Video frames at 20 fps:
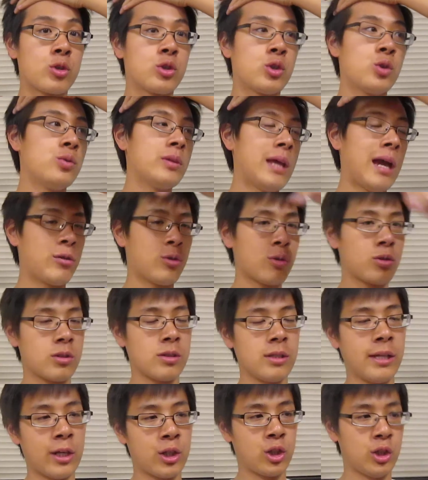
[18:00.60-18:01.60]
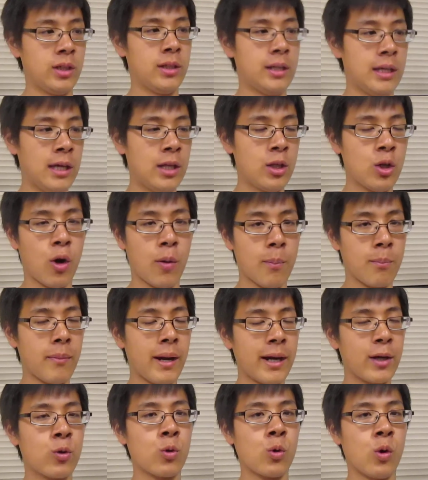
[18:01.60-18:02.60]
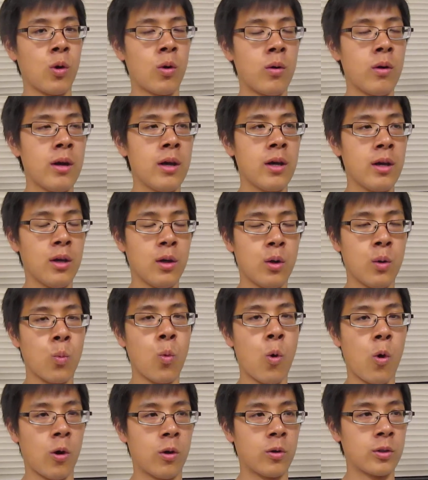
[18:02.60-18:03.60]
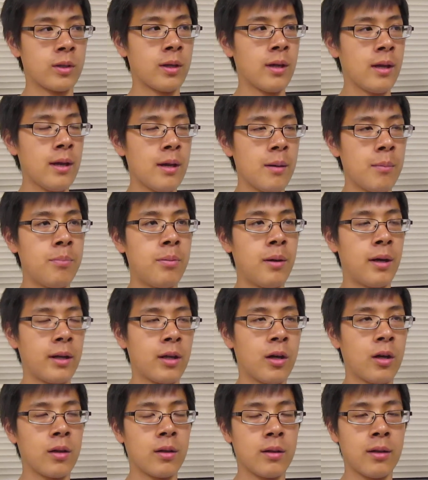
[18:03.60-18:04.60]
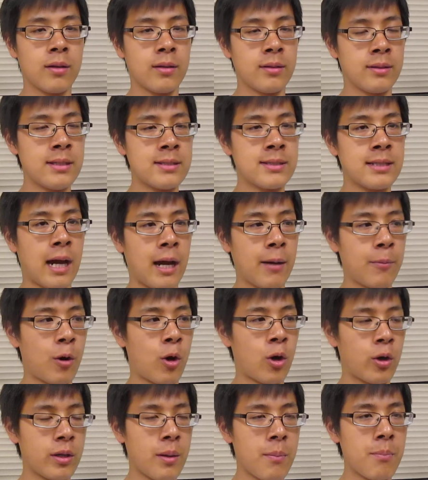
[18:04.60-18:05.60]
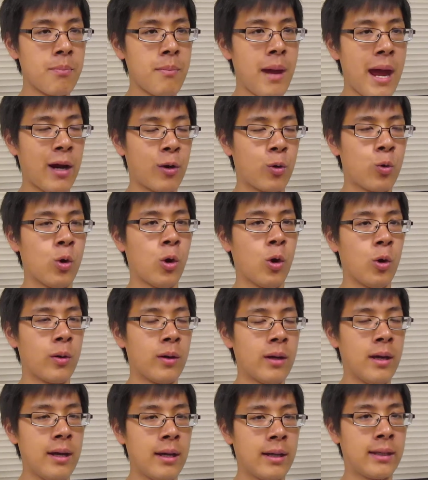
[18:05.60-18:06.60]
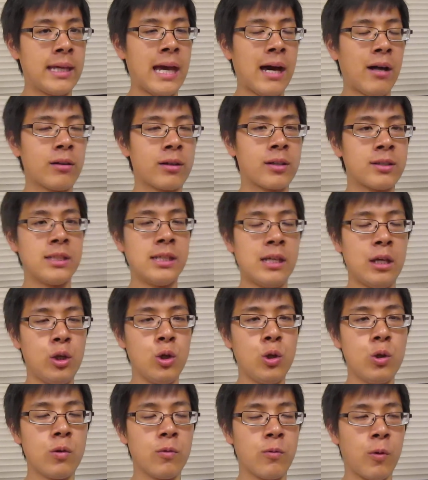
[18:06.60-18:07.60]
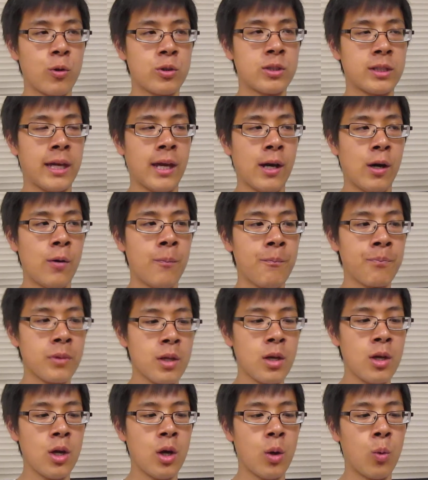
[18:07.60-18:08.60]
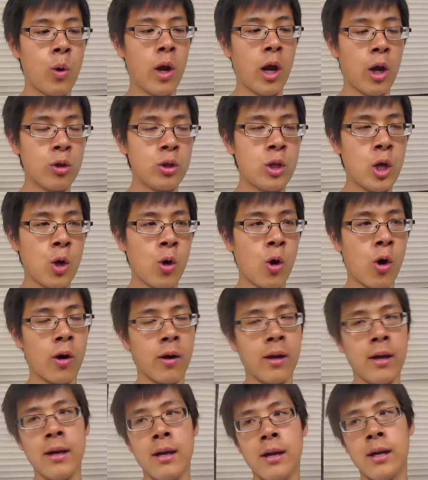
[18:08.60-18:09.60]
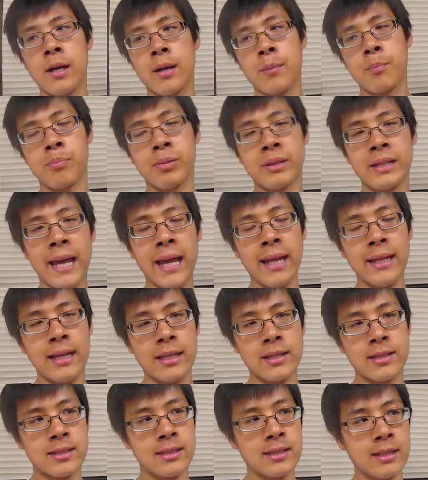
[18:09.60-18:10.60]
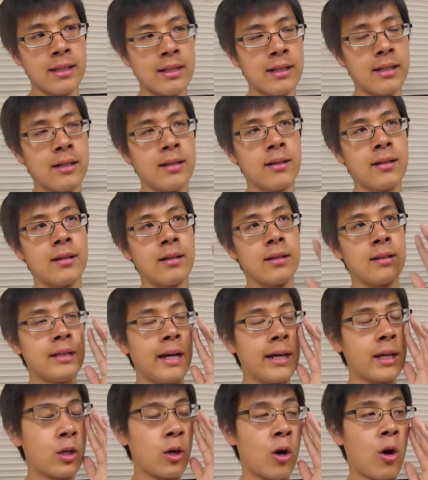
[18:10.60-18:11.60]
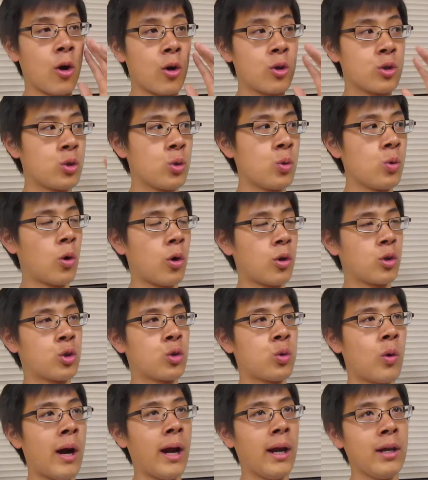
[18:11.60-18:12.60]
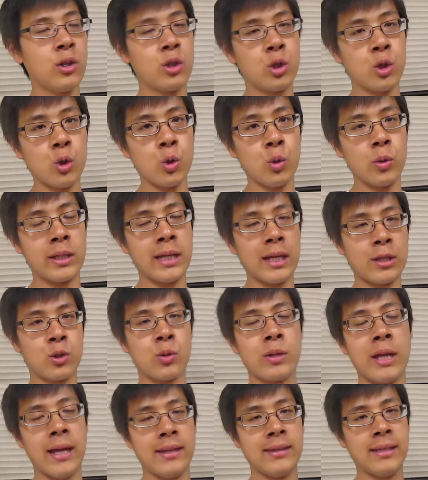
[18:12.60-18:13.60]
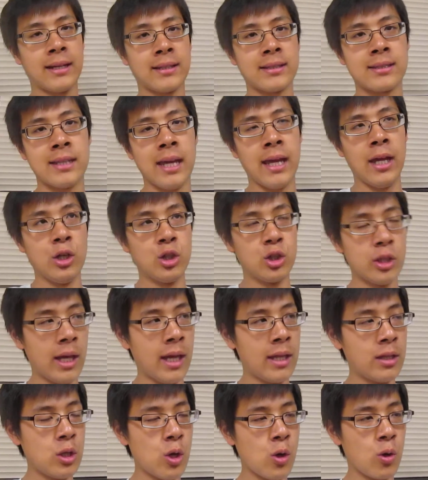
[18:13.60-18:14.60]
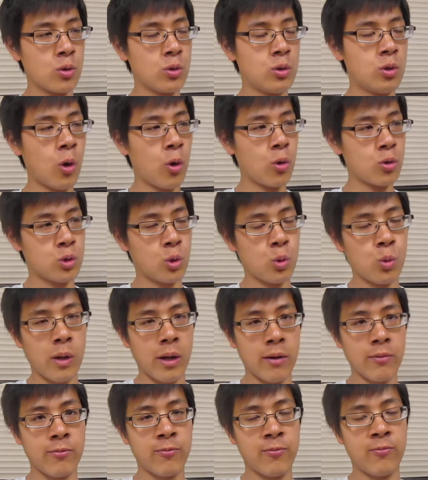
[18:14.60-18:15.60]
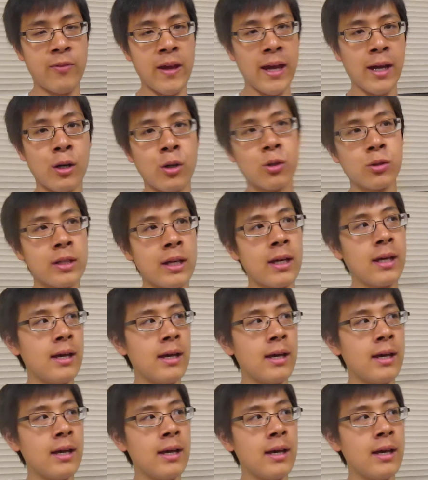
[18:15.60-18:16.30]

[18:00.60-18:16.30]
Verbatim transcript: to natural selection in our micro world, but this time on a macro galaxy and universe scale, where there are planets like ours who are trying to get to that next stage, and there are those who have failed